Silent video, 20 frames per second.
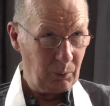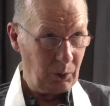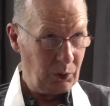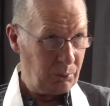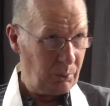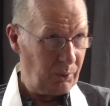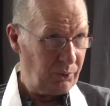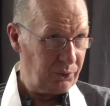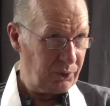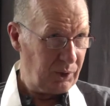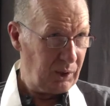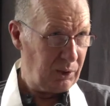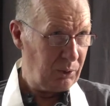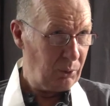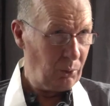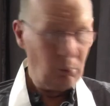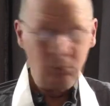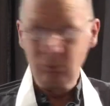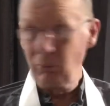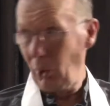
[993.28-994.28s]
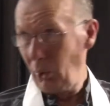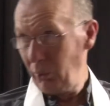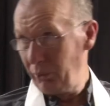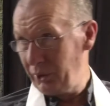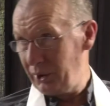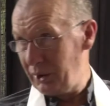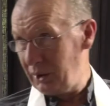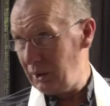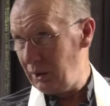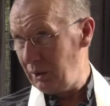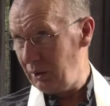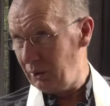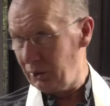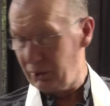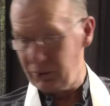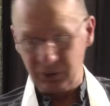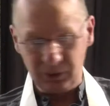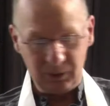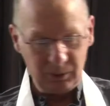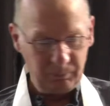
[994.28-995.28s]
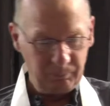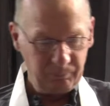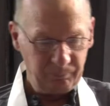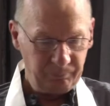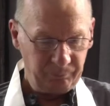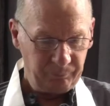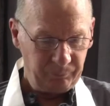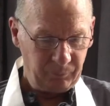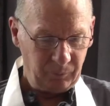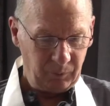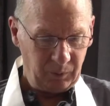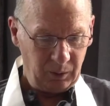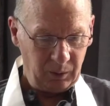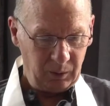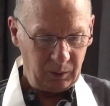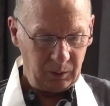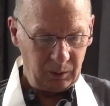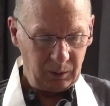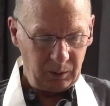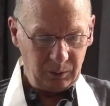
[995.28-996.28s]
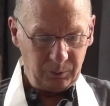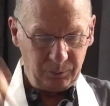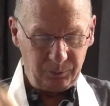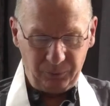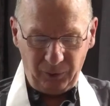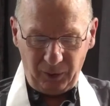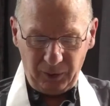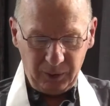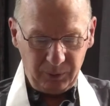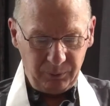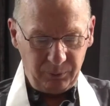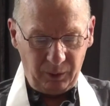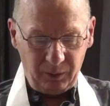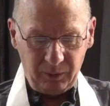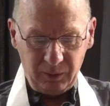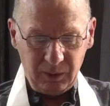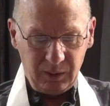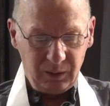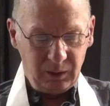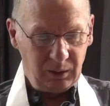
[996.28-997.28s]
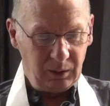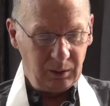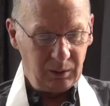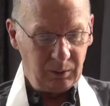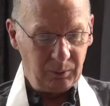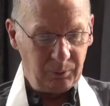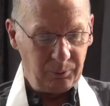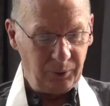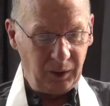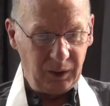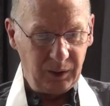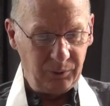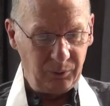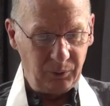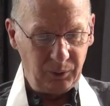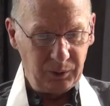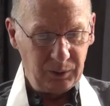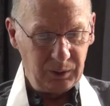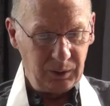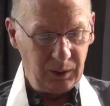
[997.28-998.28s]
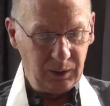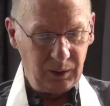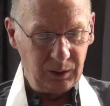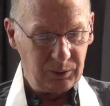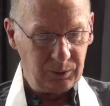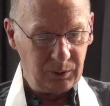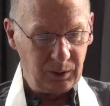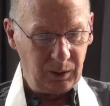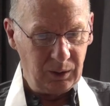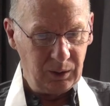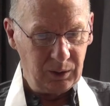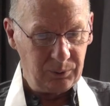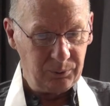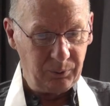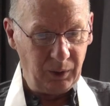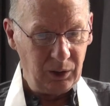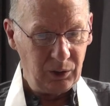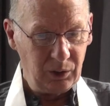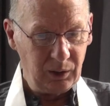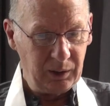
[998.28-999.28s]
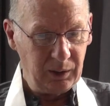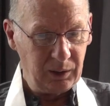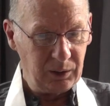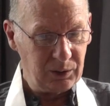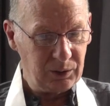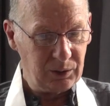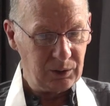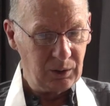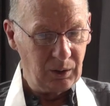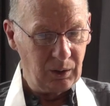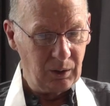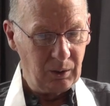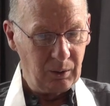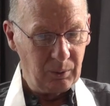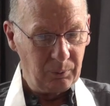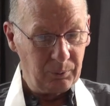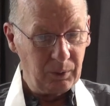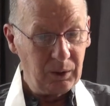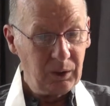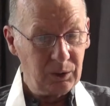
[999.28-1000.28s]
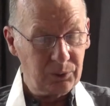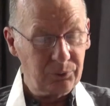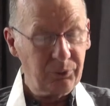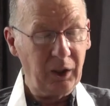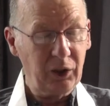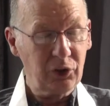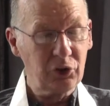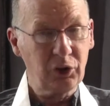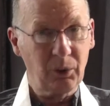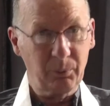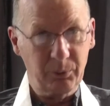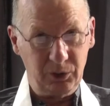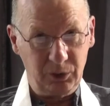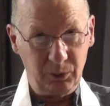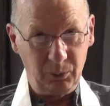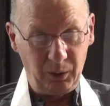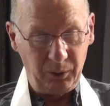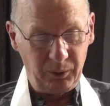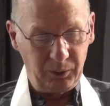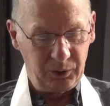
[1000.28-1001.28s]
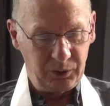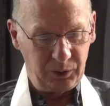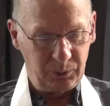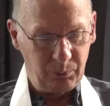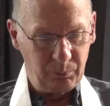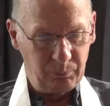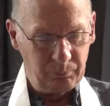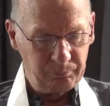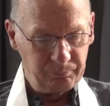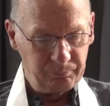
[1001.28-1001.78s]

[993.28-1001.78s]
which we've seen over the years. Very, very uh, faithful in, in, his, in his friendliness, in his friendships to others.